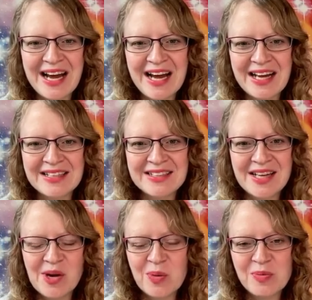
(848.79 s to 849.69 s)
And
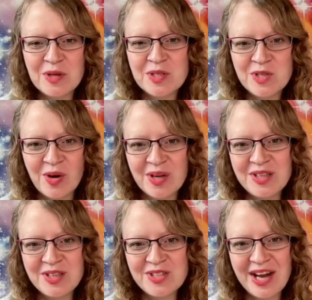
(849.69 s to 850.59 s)
I hope you
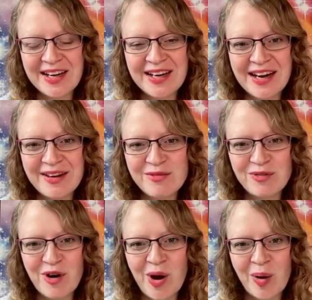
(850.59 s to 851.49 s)
enjoyed the channeling
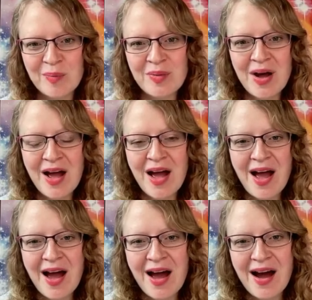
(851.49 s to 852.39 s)
from
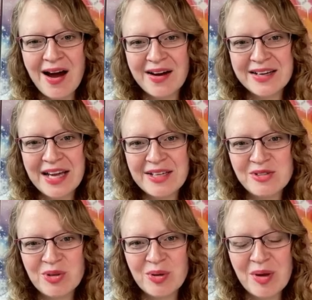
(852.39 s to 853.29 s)

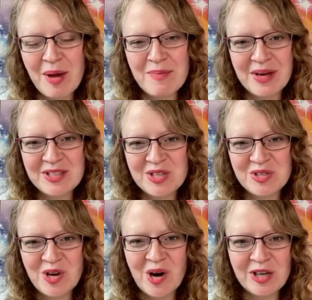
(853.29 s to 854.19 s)
Archangel
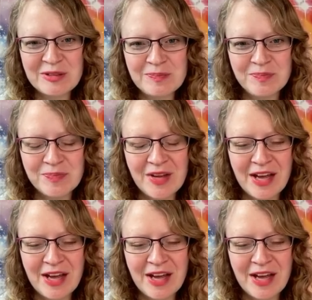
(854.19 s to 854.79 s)
Metatron.